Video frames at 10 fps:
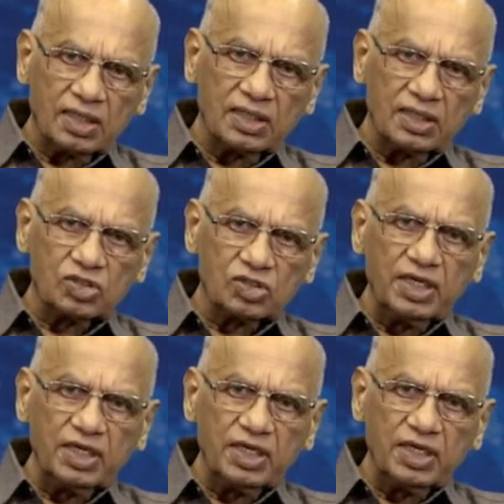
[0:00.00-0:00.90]
Then it
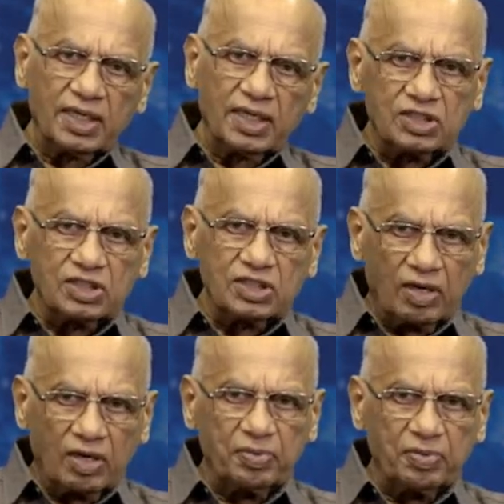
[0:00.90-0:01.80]
is me, and next
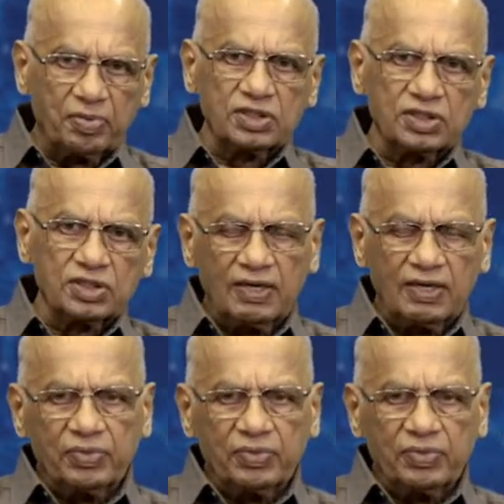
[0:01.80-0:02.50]
is our patient,